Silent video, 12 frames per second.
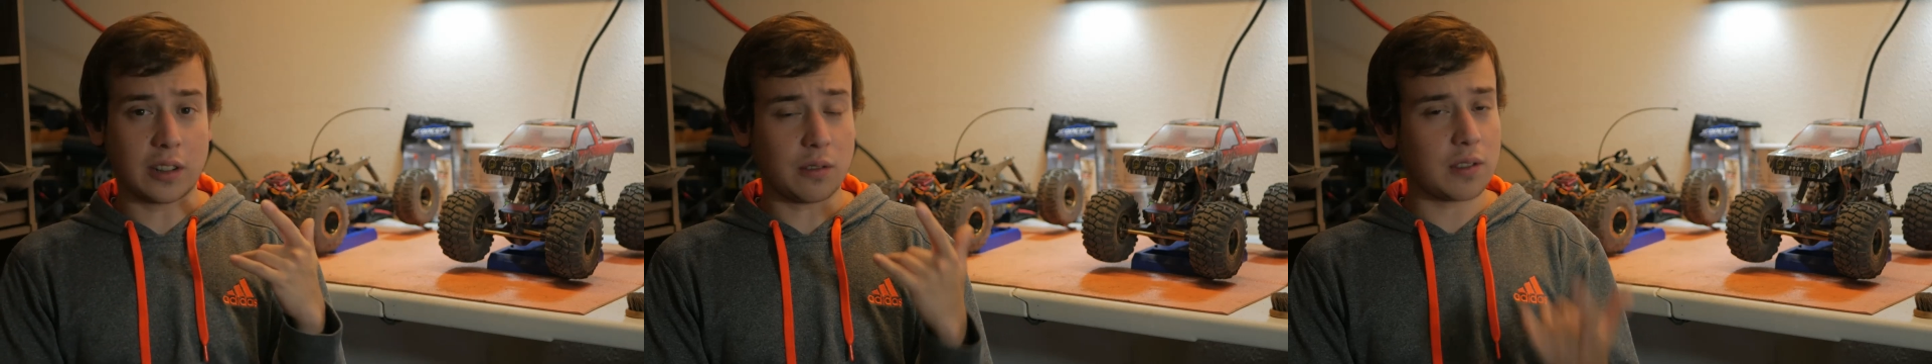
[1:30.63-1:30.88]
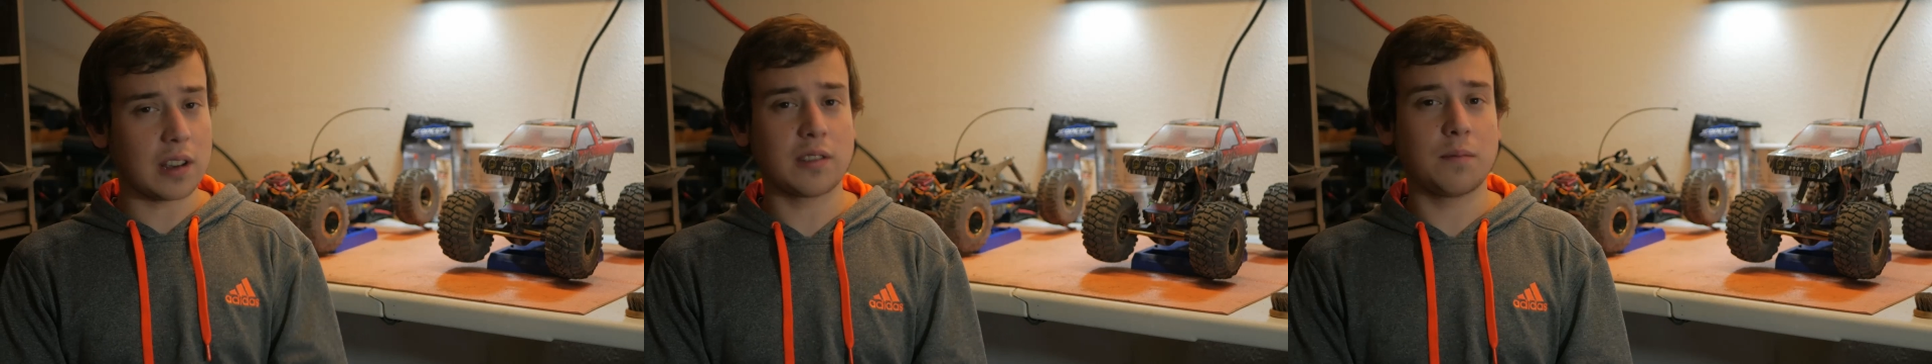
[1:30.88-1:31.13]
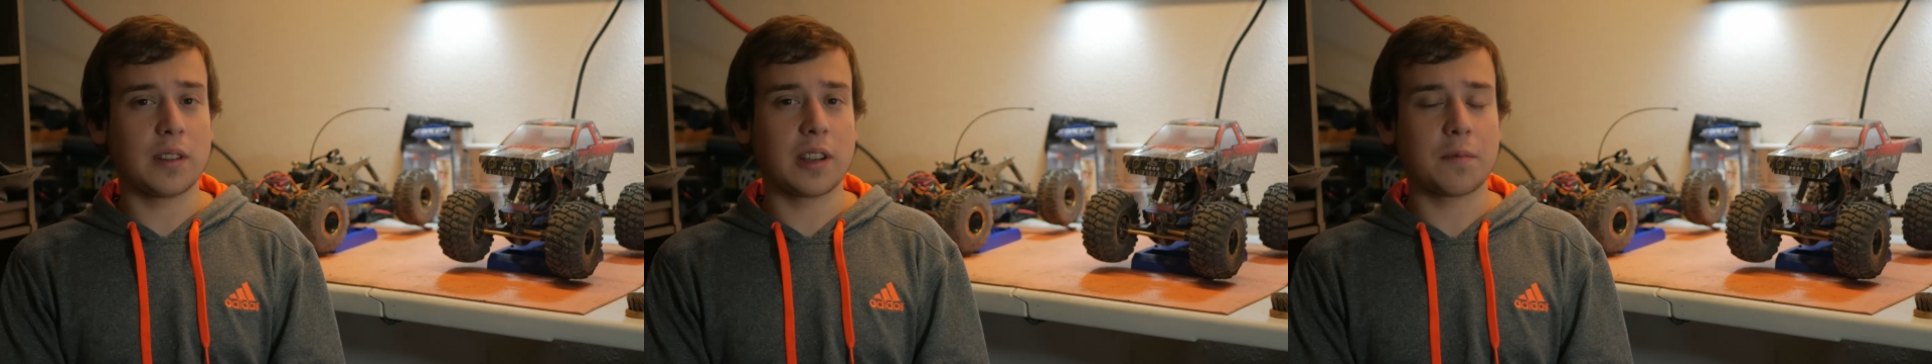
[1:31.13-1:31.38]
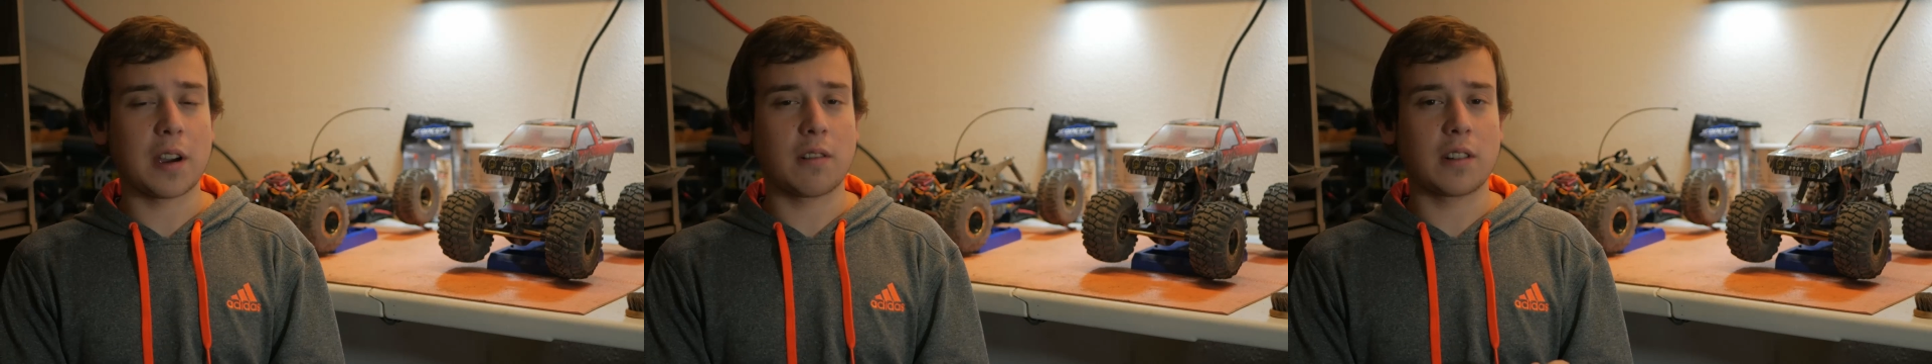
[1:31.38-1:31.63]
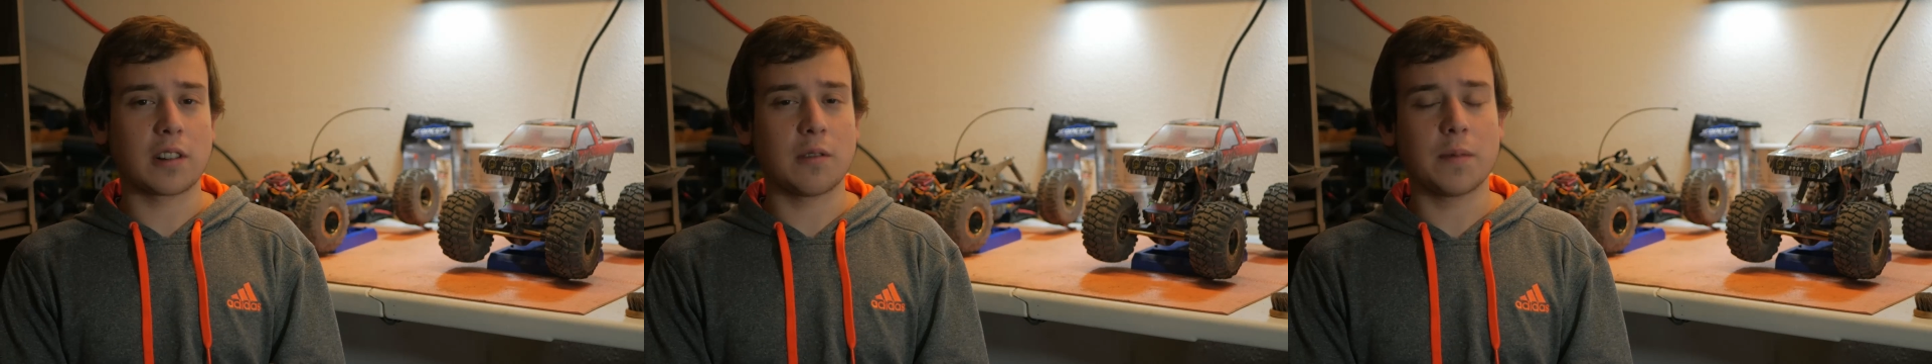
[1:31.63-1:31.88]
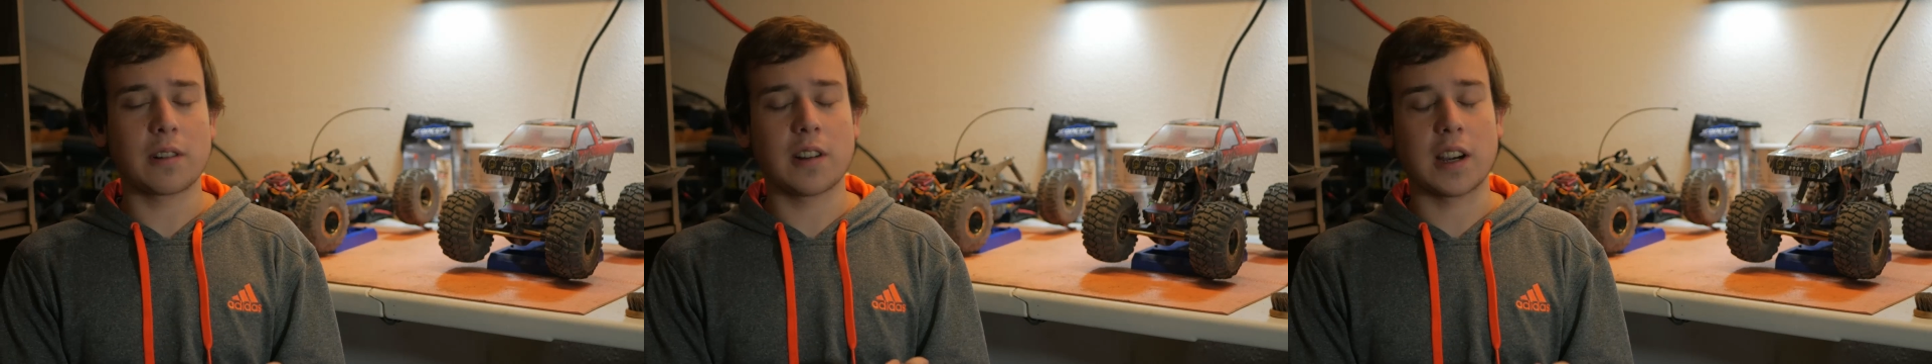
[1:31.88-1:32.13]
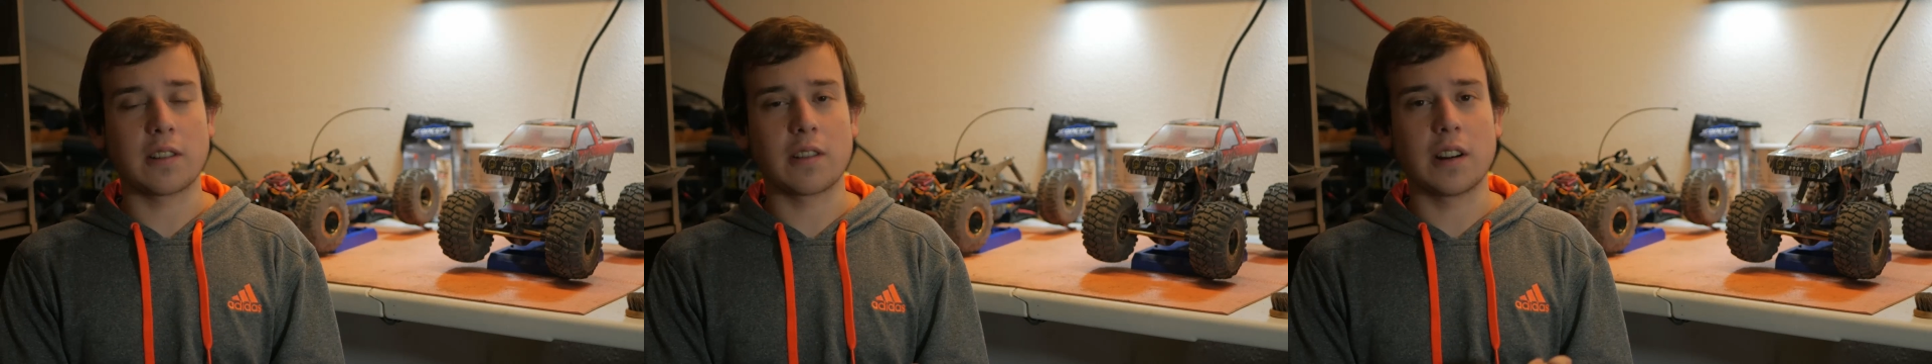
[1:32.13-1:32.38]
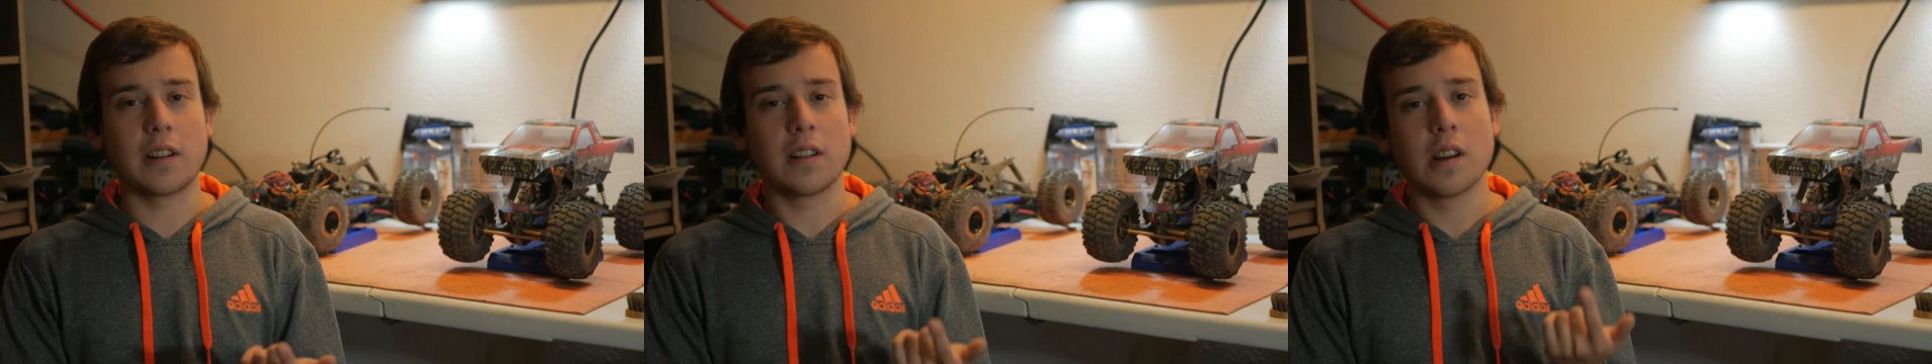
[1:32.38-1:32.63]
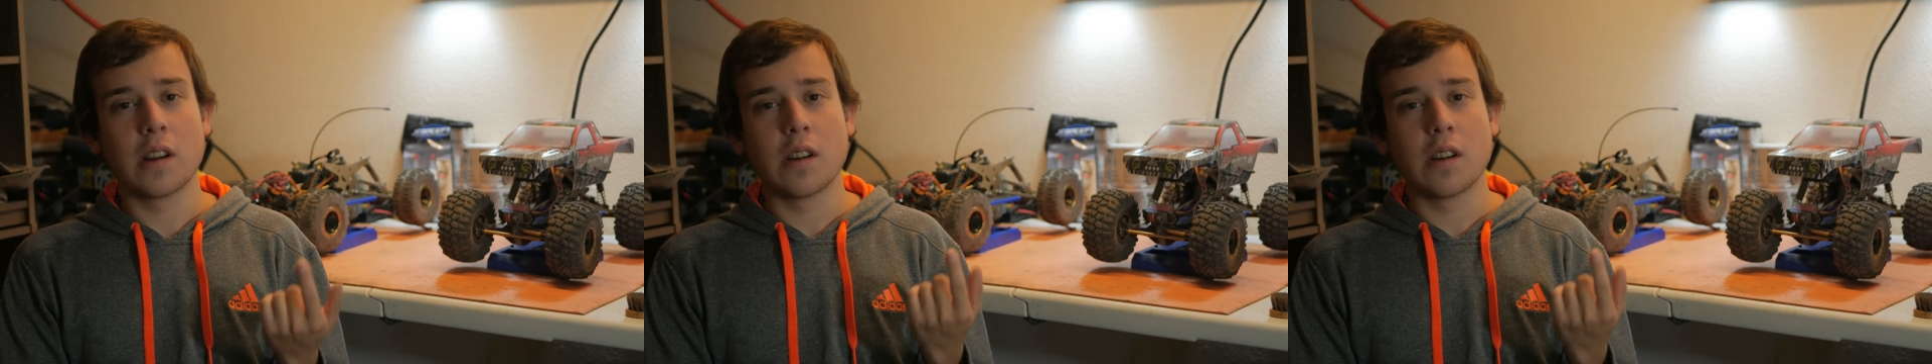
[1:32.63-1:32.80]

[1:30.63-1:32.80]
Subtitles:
2000 milliamp hour nickel metal hydride,